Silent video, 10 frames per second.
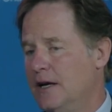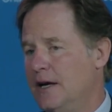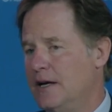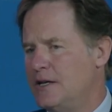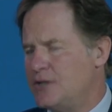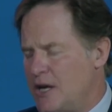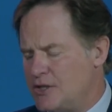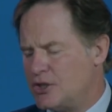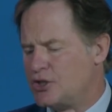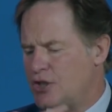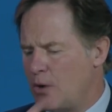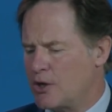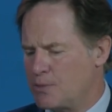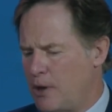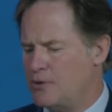It's just, it's just so
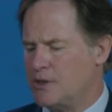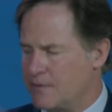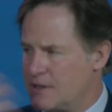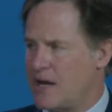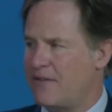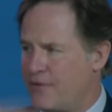explosive. These net